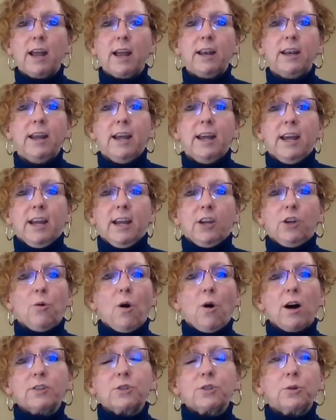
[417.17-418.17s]
and
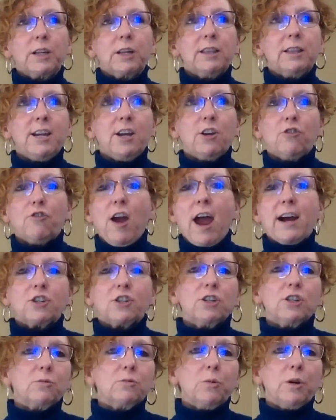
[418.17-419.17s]
you also get the
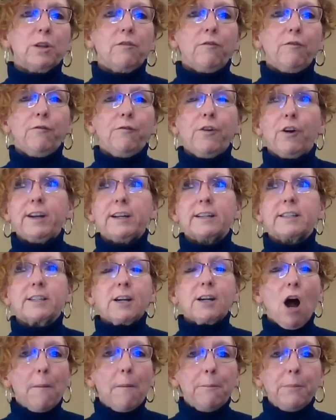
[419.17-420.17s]
interactions with
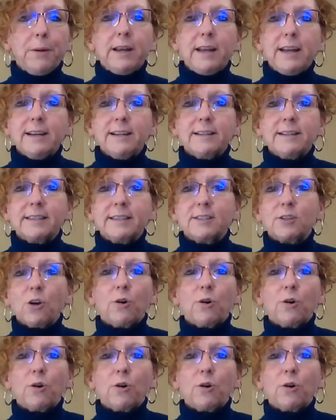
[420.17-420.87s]
various companies.